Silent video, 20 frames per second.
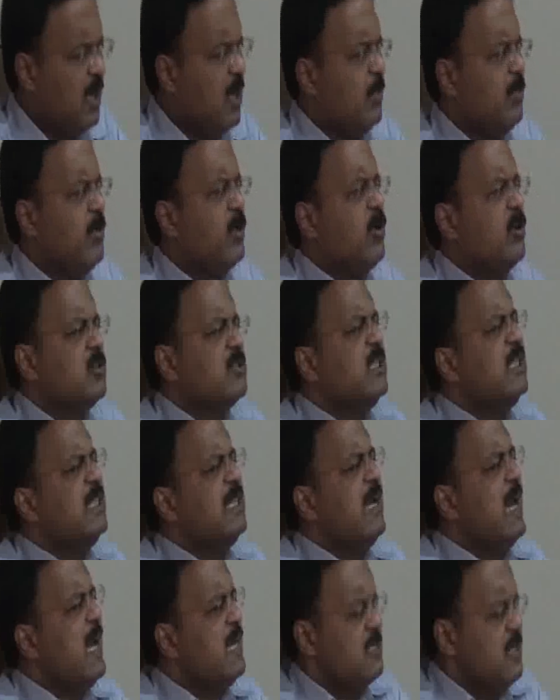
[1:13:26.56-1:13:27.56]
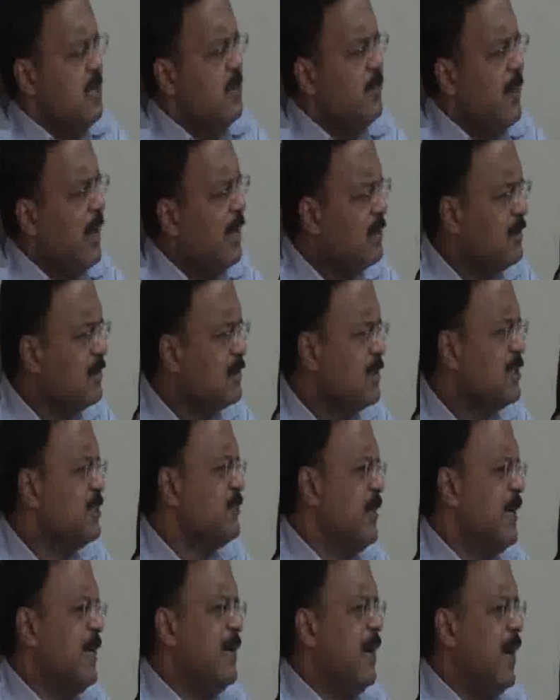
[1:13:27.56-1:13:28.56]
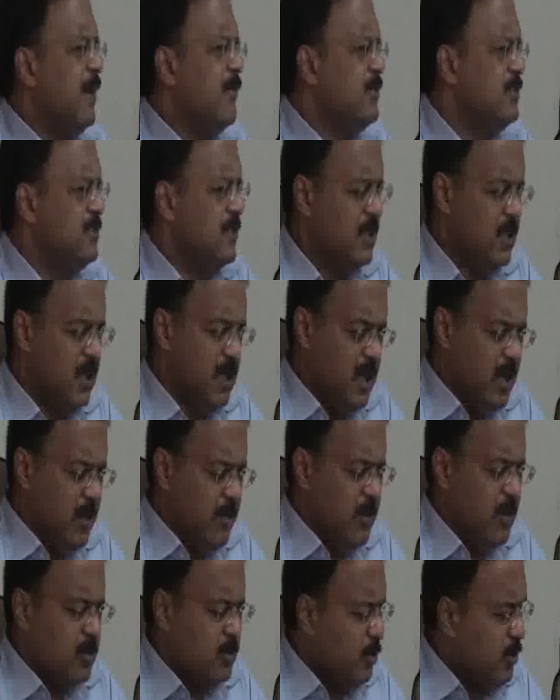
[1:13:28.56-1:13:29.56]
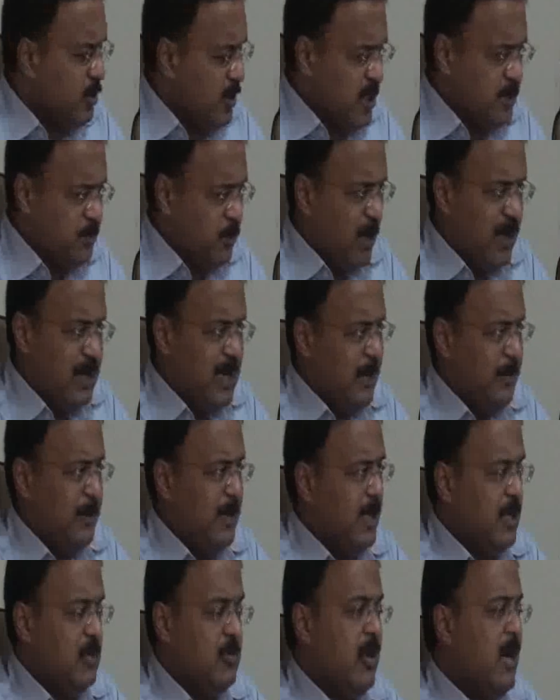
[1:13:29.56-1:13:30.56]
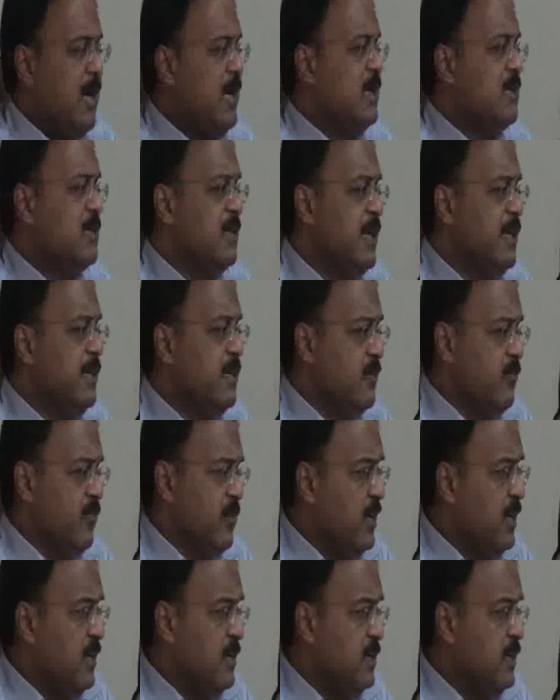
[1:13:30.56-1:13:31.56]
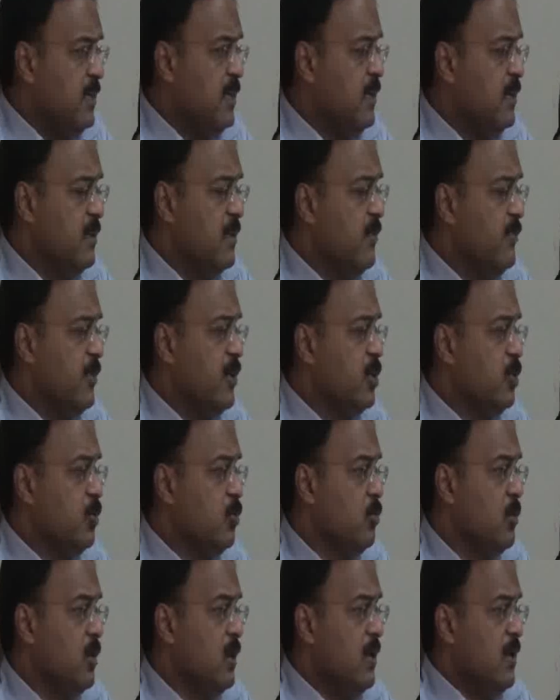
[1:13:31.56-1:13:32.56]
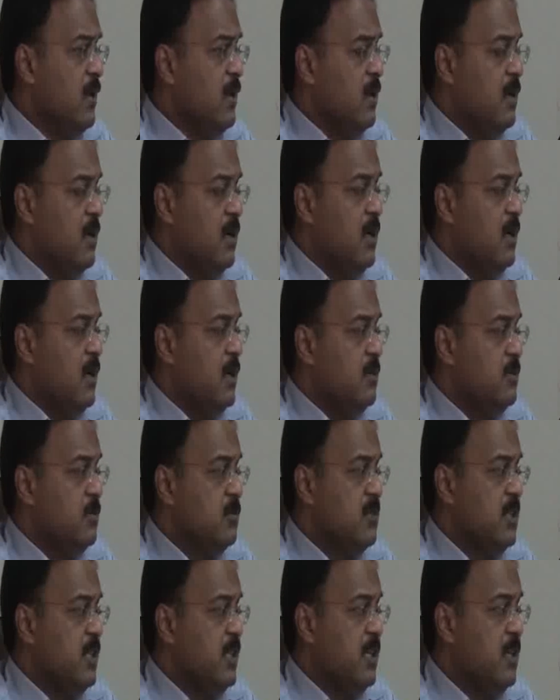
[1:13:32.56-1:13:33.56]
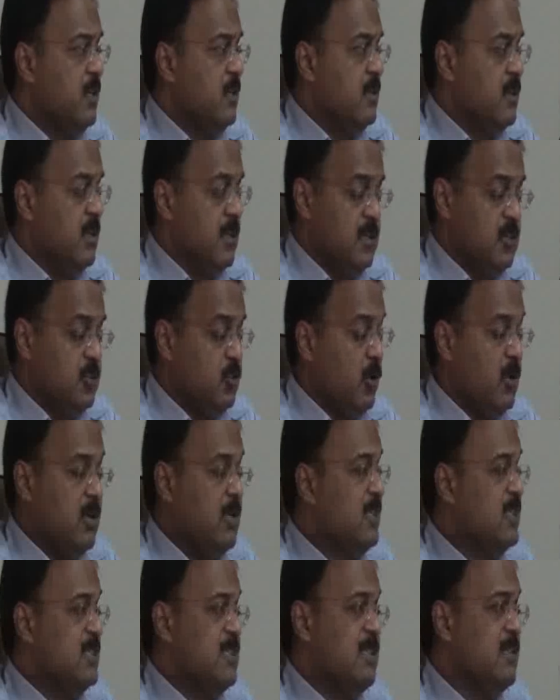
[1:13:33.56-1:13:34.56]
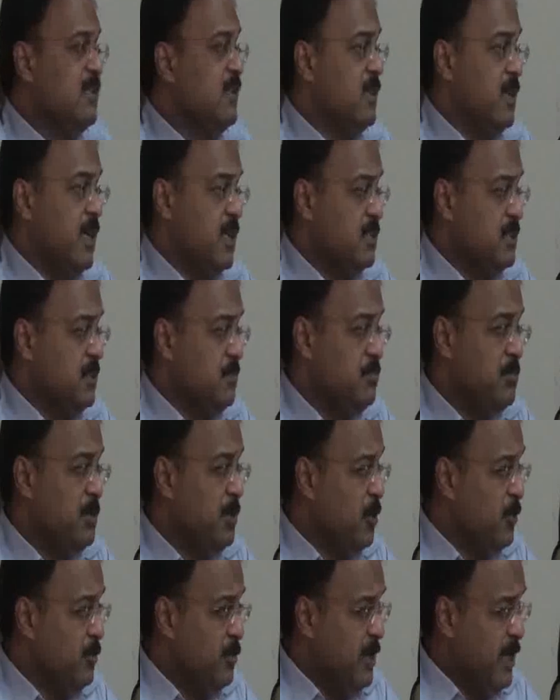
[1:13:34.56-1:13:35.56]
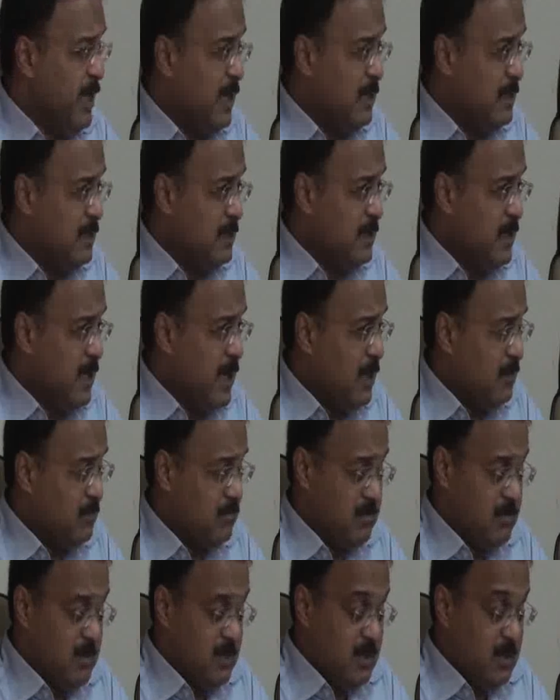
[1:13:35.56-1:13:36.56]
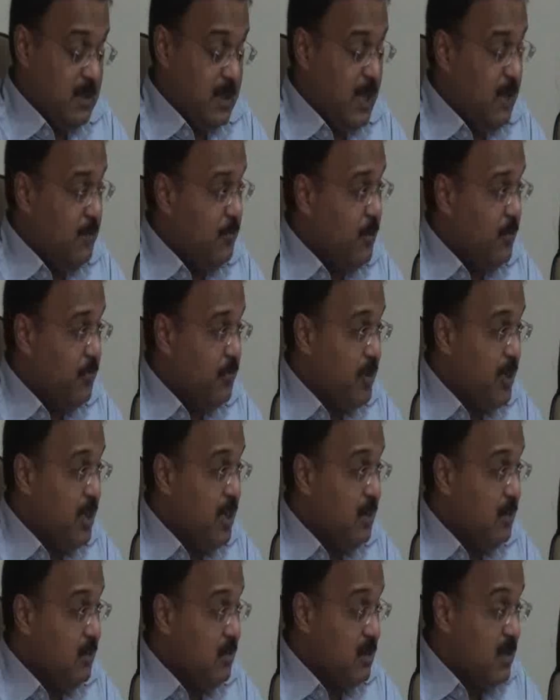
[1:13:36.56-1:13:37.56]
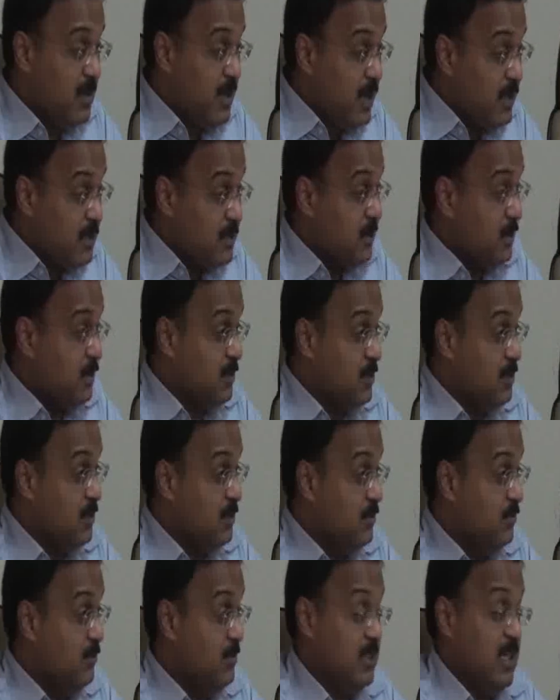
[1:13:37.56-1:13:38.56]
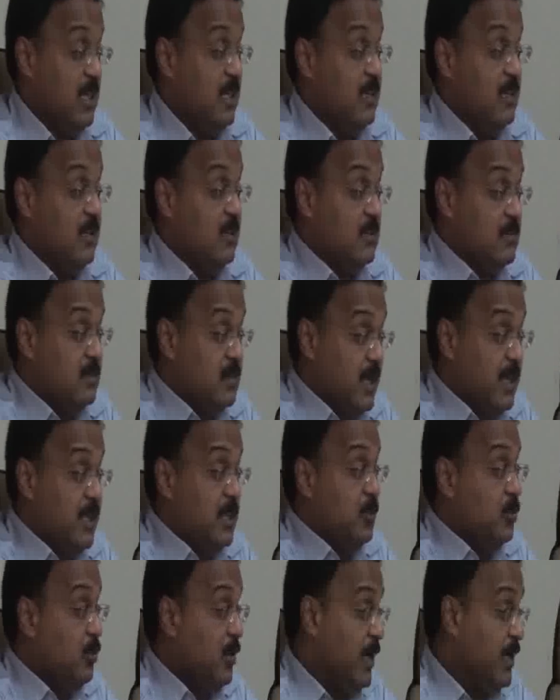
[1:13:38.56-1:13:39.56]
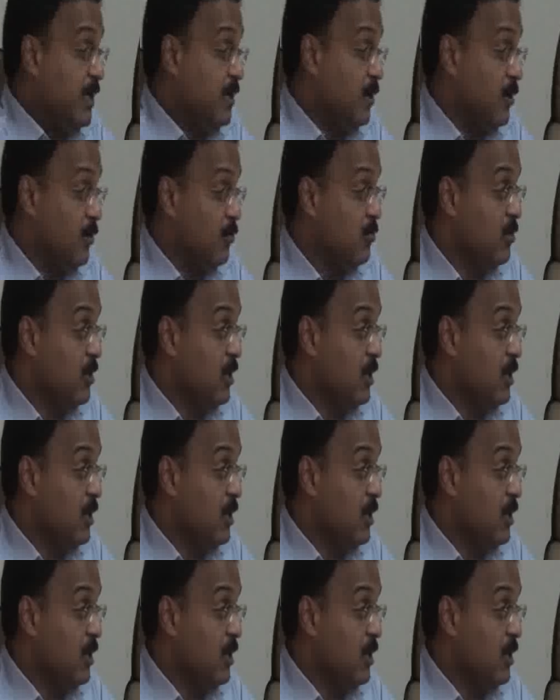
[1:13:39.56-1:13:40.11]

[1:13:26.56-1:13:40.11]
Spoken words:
because the international practice is very diluted. Because on this point, let me tell you, I had a great difficulty in giving you, you see, in shortlisting the text. Believe me, at least there are 10-15 cases which I can cite you right now,